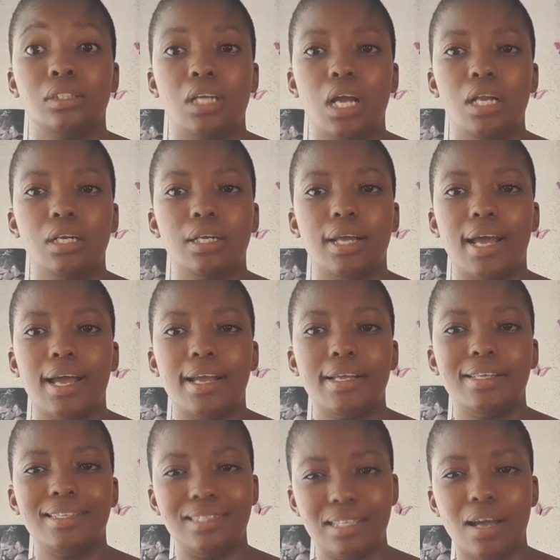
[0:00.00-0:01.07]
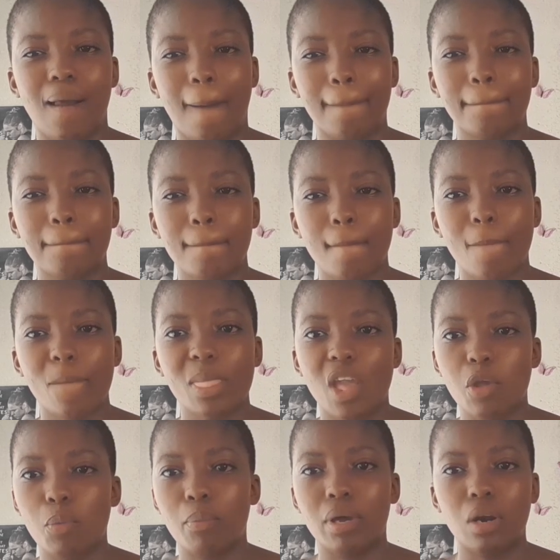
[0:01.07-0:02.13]
And guys,
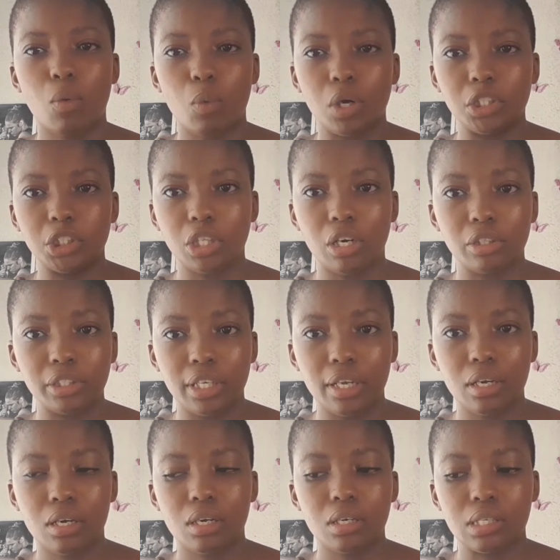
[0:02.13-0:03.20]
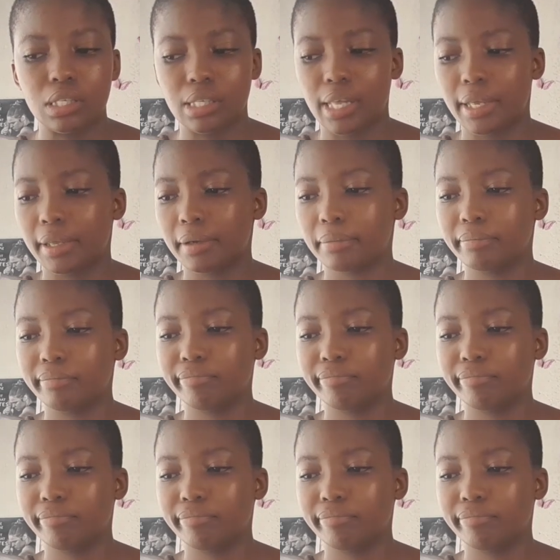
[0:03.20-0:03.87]
you better watch out, ne? Cause like,